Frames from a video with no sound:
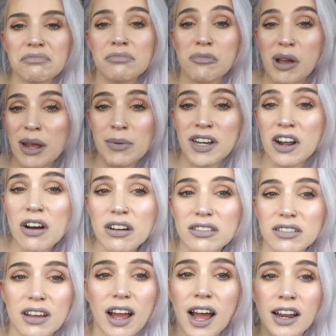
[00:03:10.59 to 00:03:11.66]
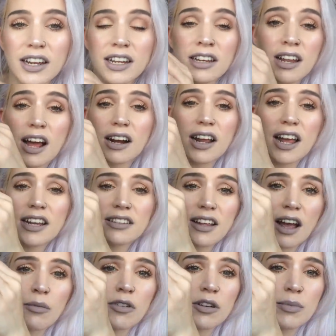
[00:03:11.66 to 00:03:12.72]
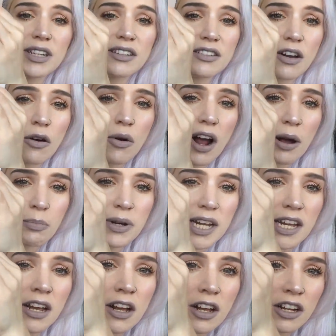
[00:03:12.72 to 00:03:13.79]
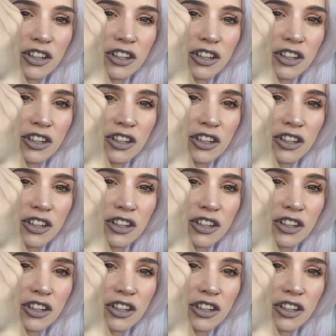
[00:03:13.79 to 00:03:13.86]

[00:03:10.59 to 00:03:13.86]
Maybe not. And in that case, I'm going to be so happy.